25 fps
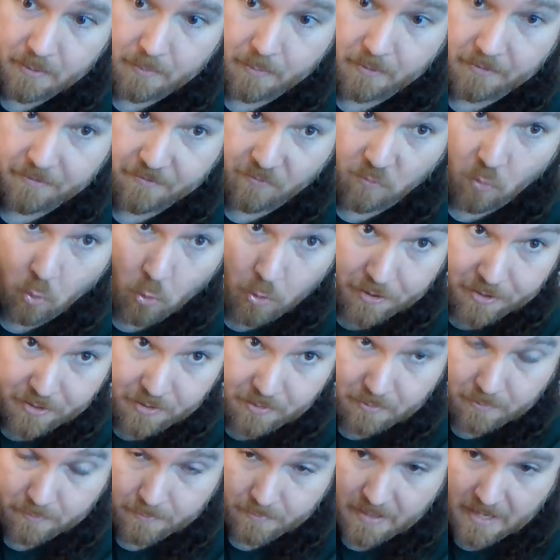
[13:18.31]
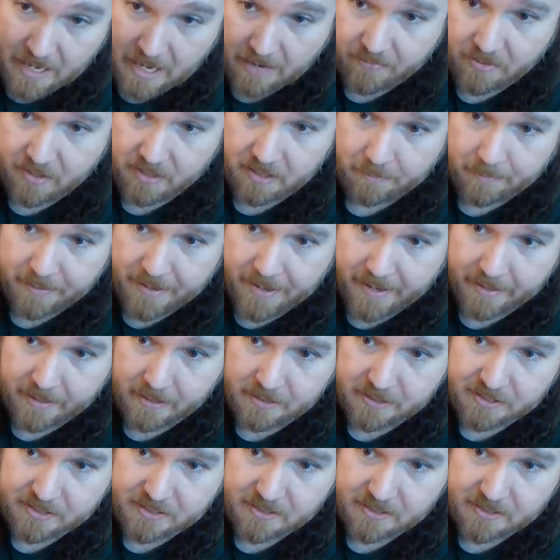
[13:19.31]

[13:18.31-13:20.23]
before you have it on the package.